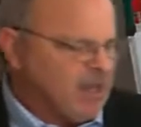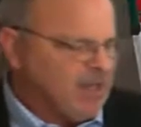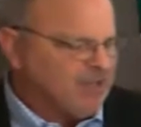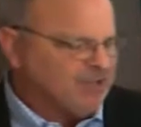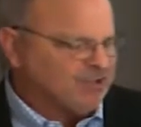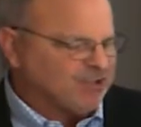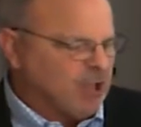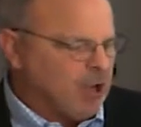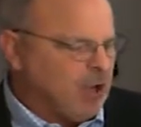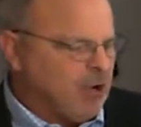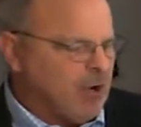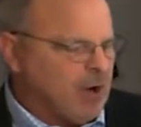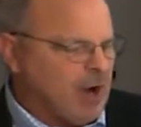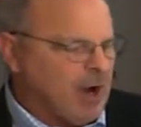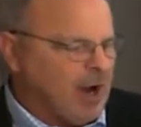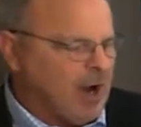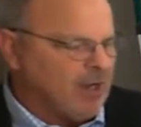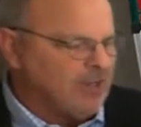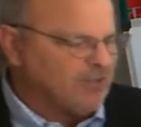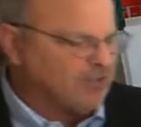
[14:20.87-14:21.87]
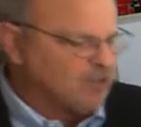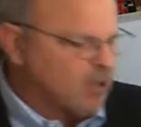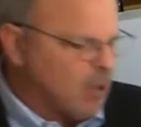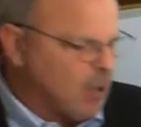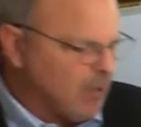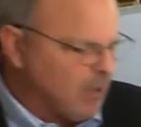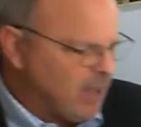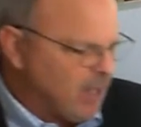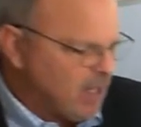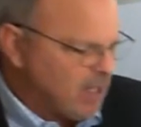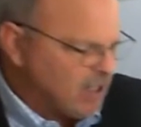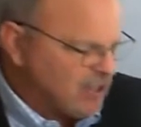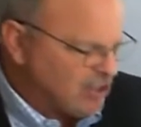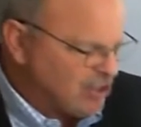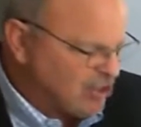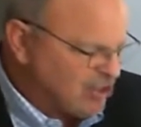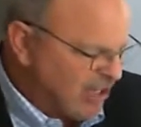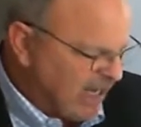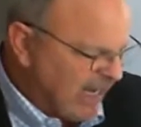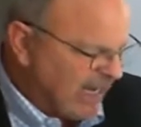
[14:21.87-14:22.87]
So, so
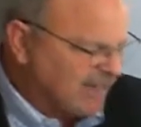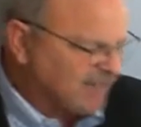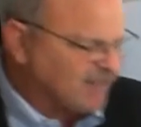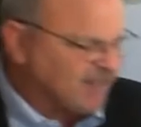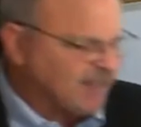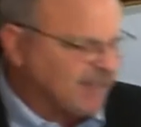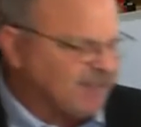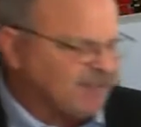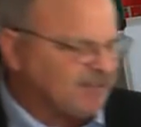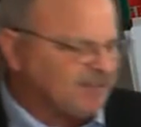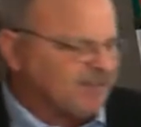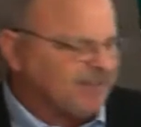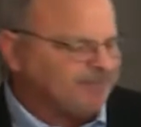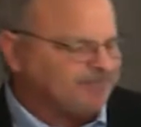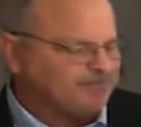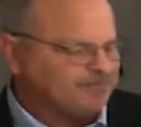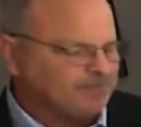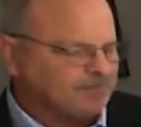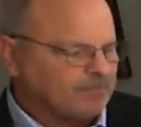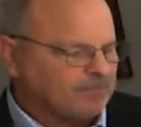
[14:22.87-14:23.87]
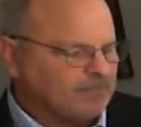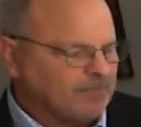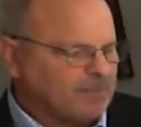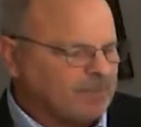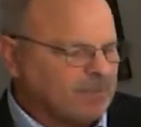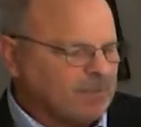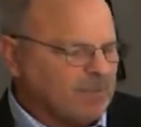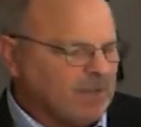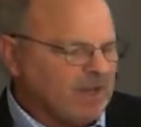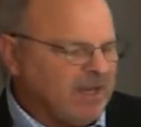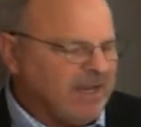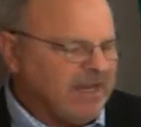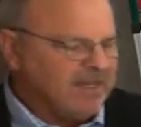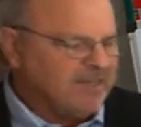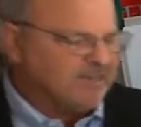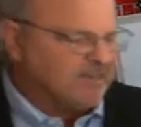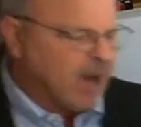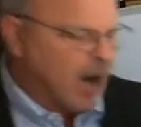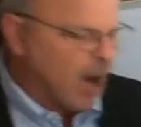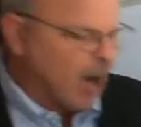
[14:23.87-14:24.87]
Jesus
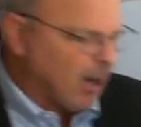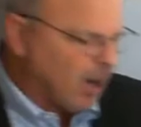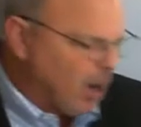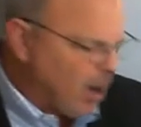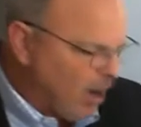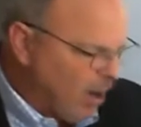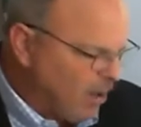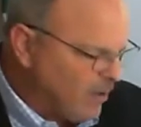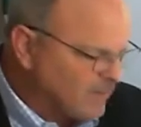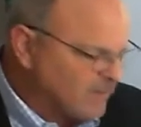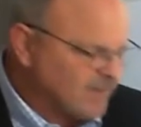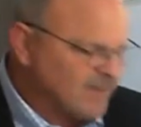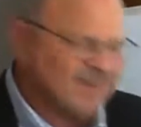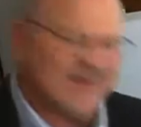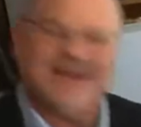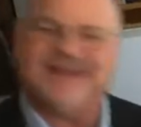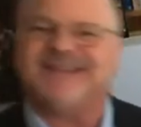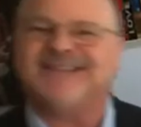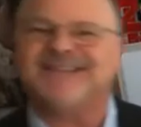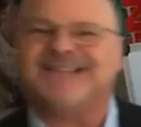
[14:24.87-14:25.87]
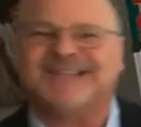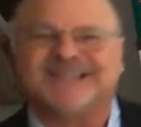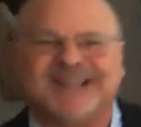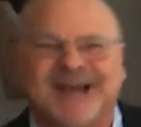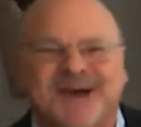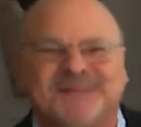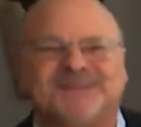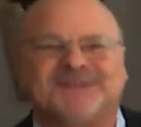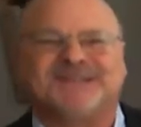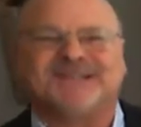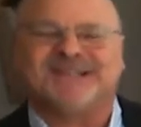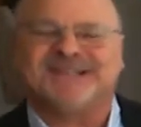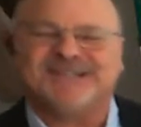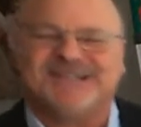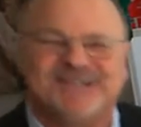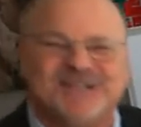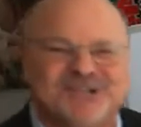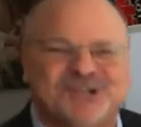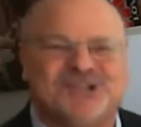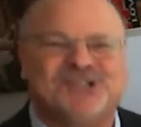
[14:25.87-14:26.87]
is our ultimate
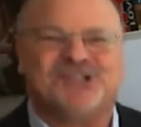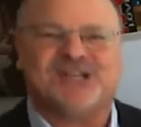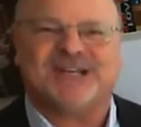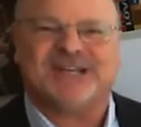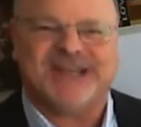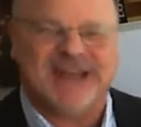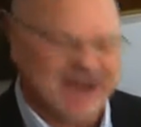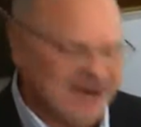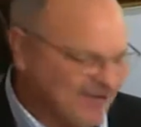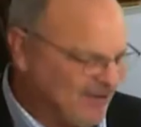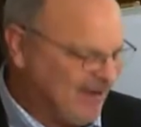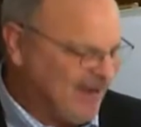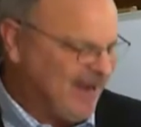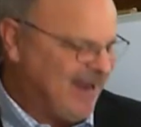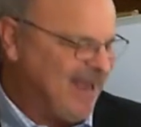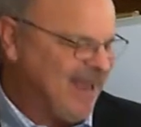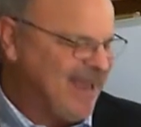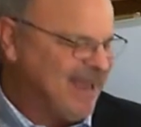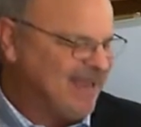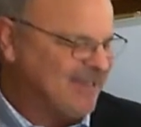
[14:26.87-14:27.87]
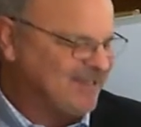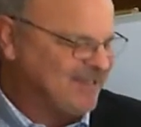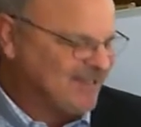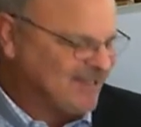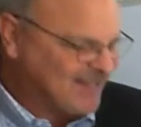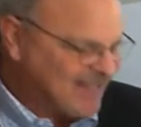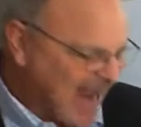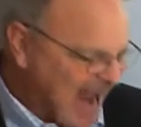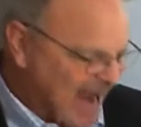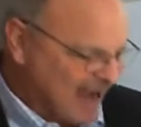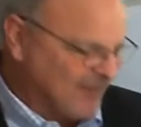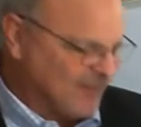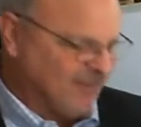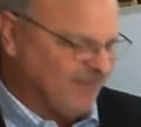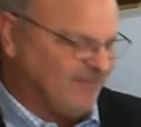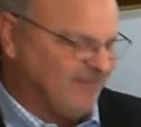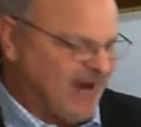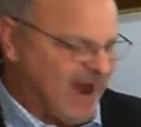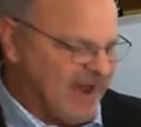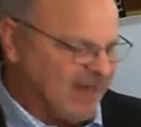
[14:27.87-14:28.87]
substitutionary
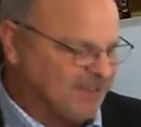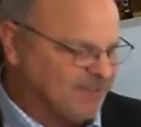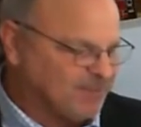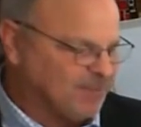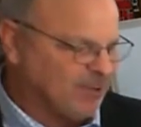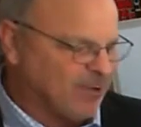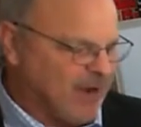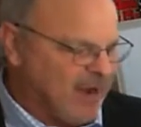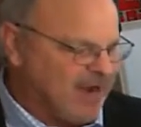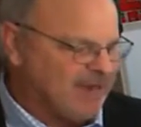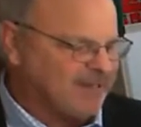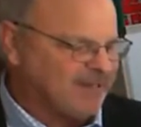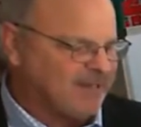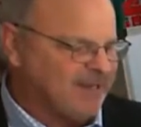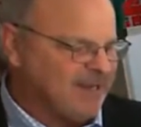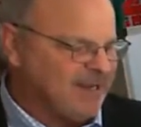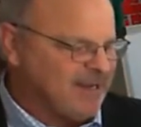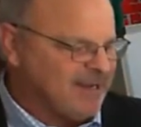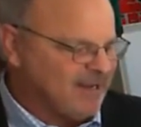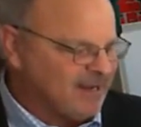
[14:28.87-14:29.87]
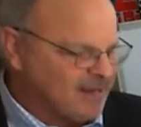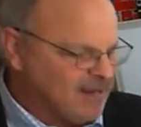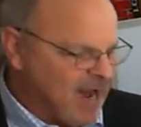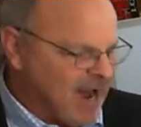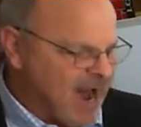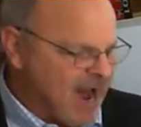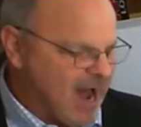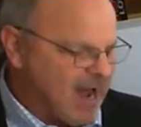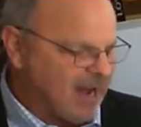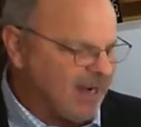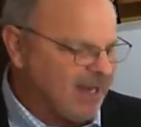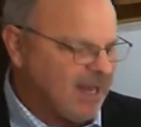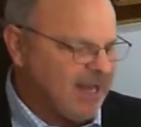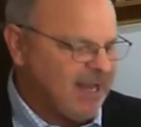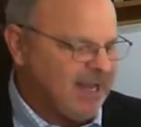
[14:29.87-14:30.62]
sacrifice. Praise God.